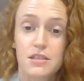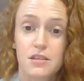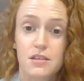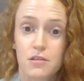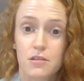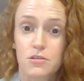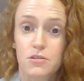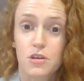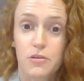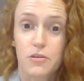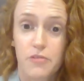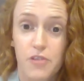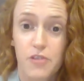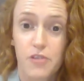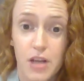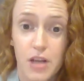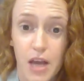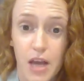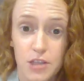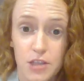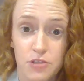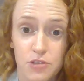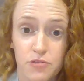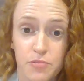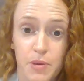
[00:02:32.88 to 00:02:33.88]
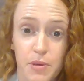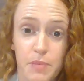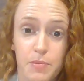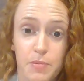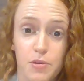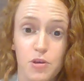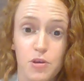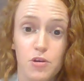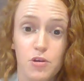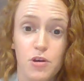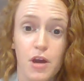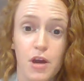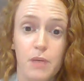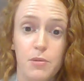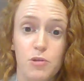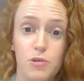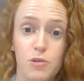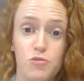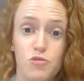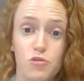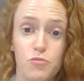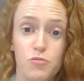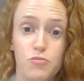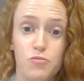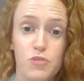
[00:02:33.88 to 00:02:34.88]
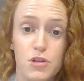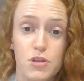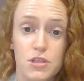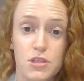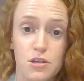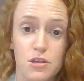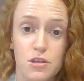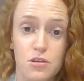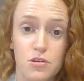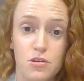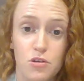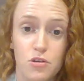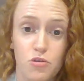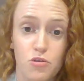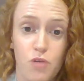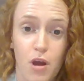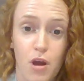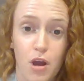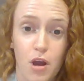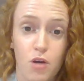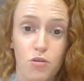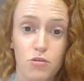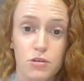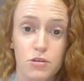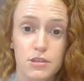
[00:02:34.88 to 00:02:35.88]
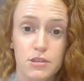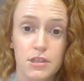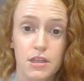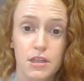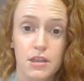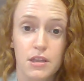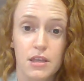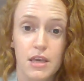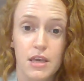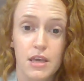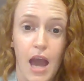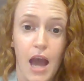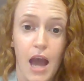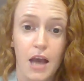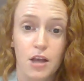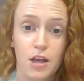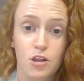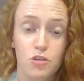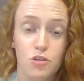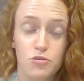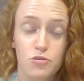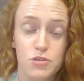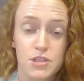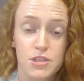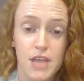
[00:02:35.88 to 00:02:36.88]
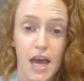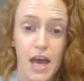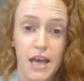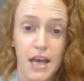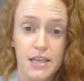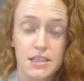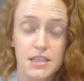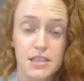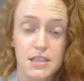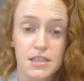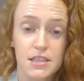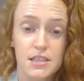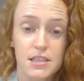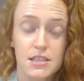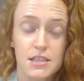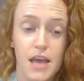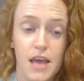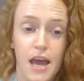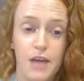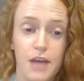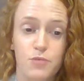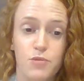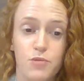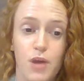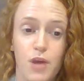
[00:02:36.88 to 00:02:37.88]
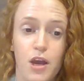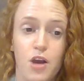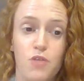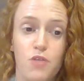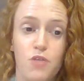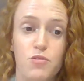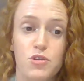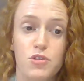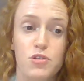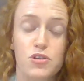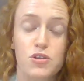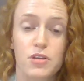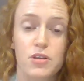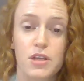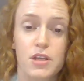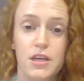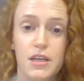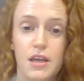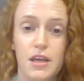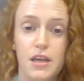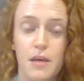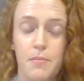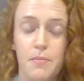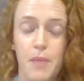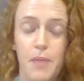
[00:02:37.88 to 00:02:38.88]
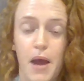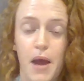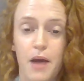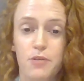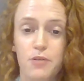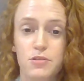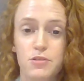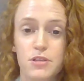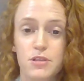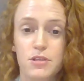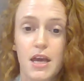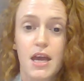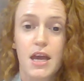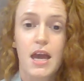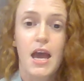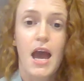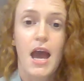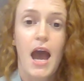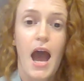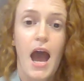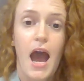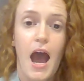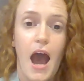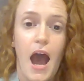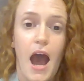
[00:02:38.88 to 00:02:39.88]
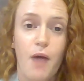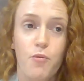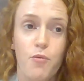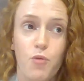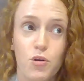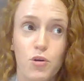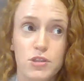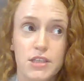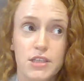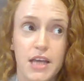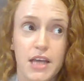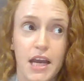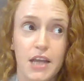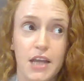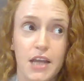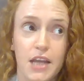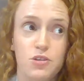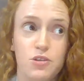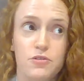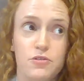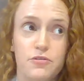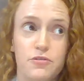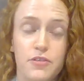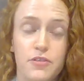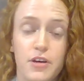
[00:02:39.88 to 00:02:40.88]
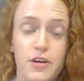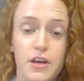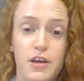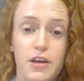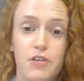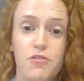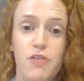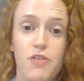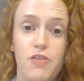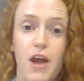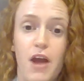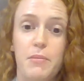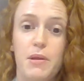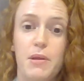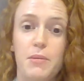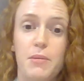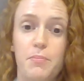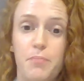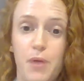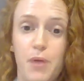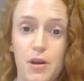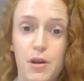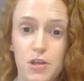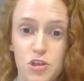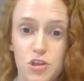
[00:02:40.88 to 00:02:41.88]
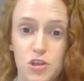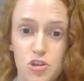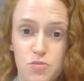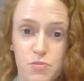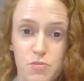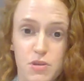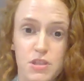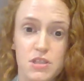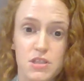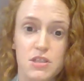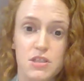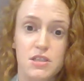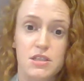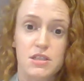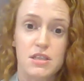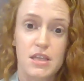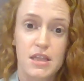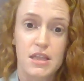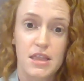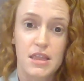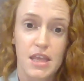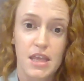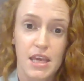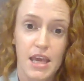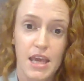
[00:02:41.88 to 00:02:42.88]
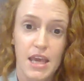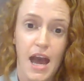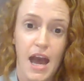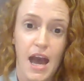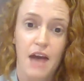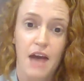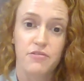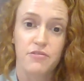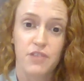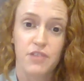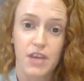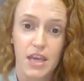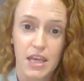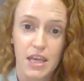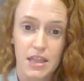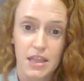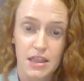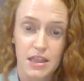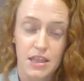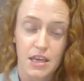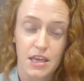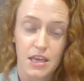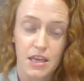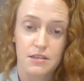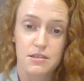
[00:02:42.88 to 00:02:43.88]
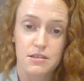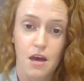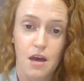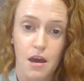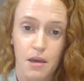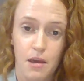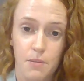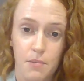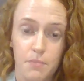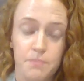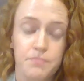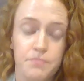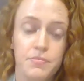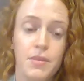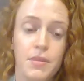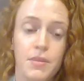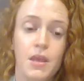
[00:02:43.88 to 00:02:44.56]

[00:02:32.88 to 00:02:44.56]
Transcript: different kind of people who come and rule Britain who are called the Anglo-Saxons, and we are going to learn about what kind of crime and punishments did they have in their time.